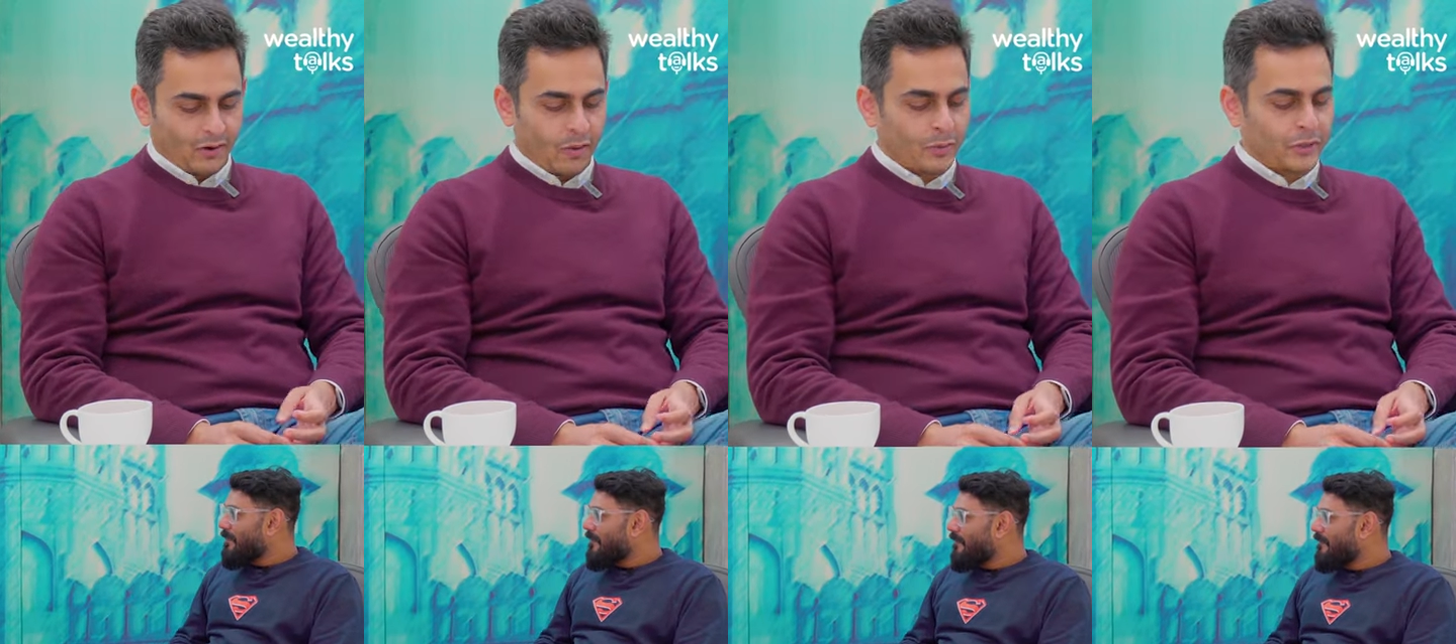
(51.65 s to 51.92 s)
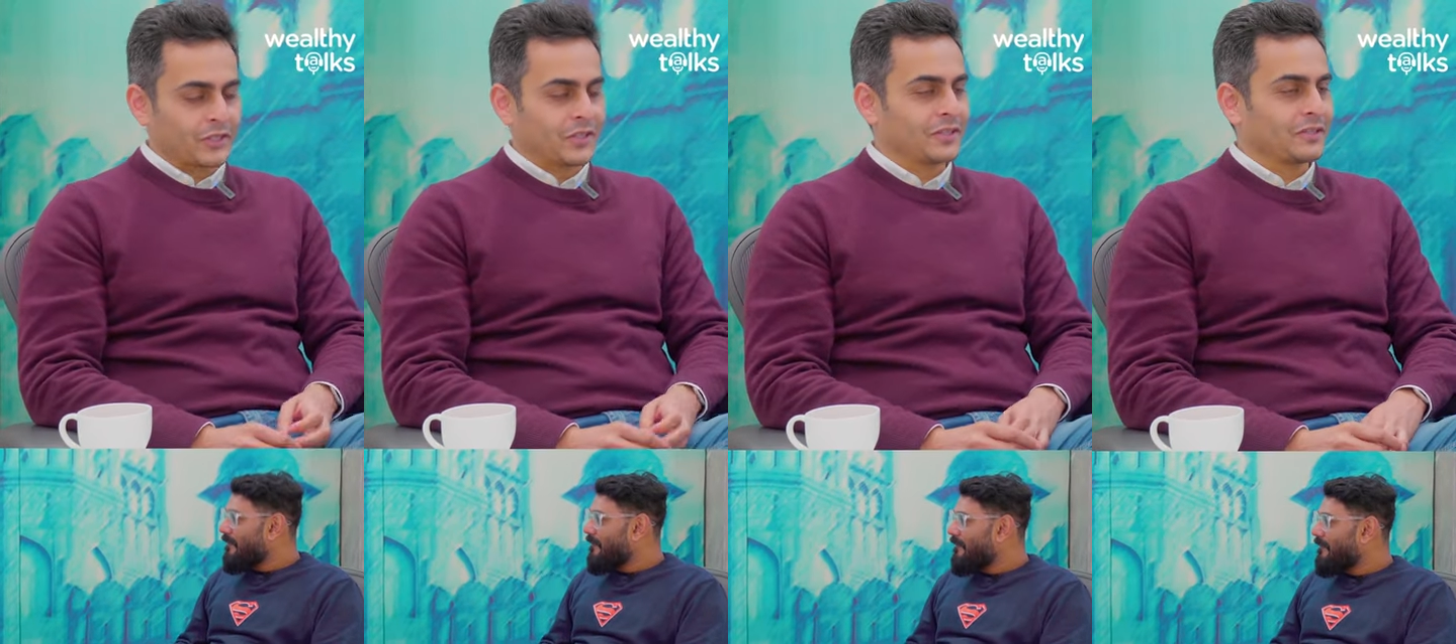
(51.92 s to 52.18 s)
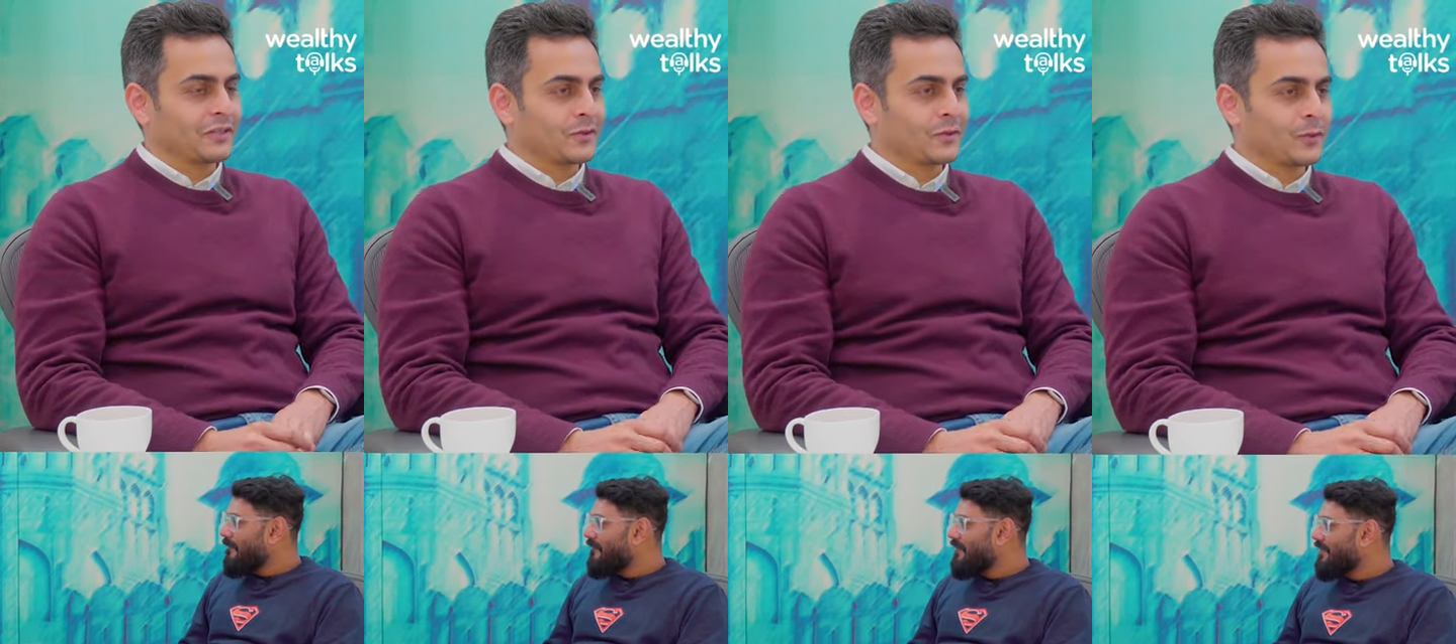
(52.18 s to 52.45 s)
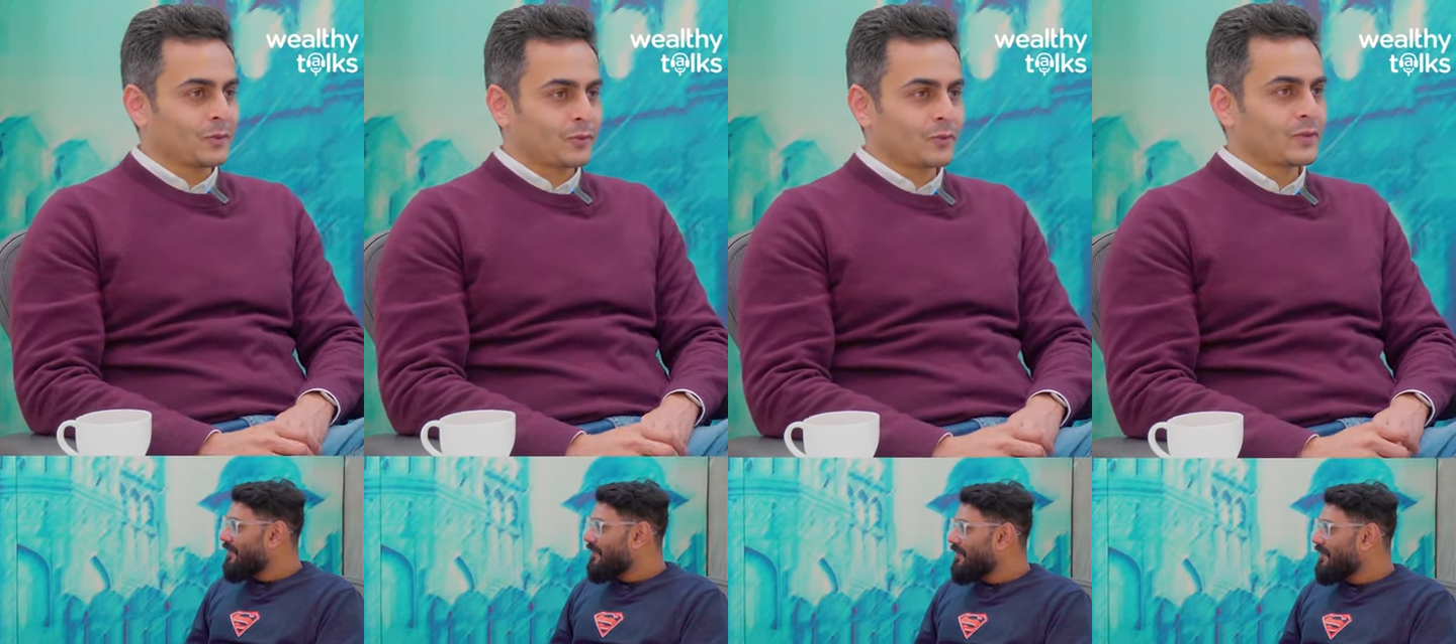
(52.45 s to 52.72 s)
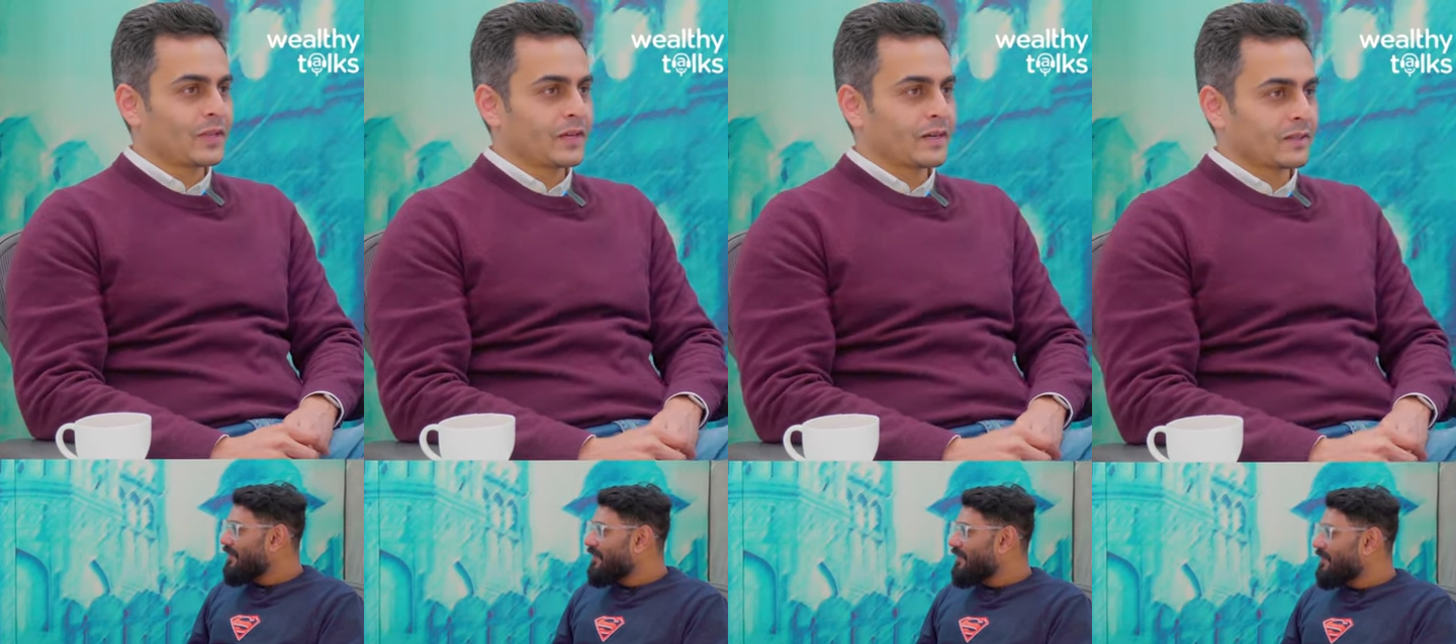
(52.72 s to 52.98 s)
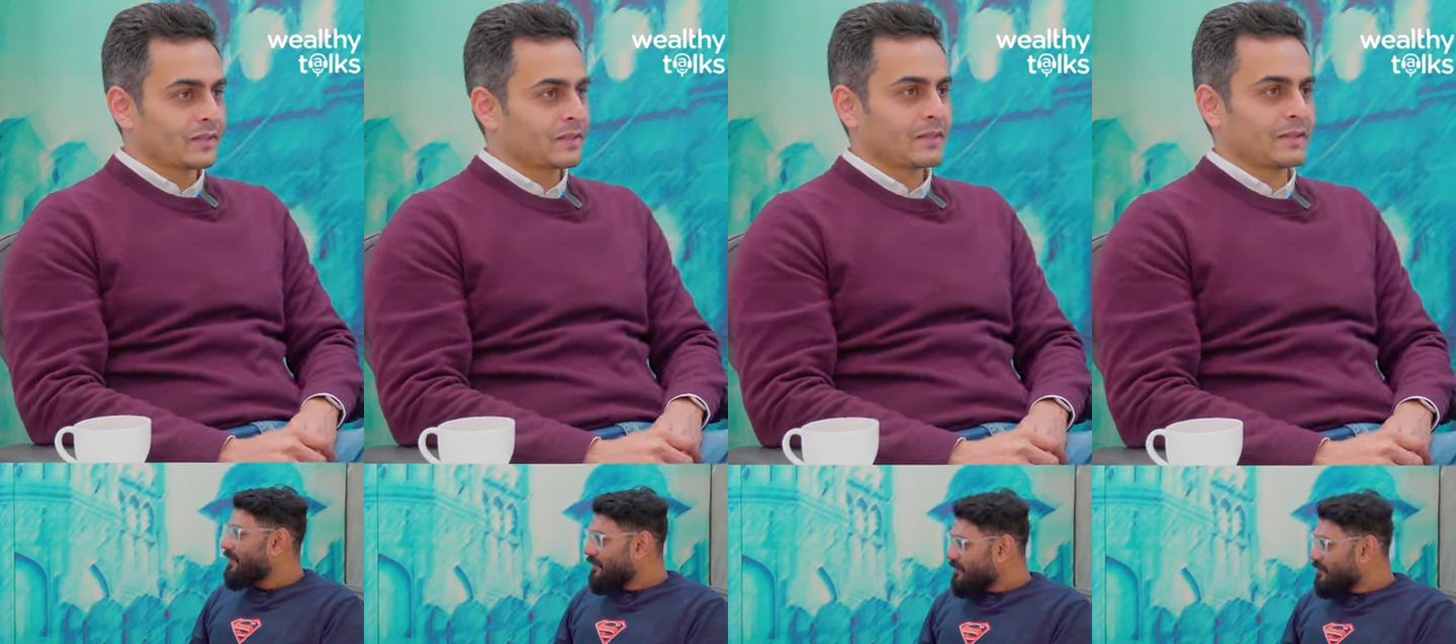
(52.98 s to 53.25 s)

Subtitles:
competition that you go through there,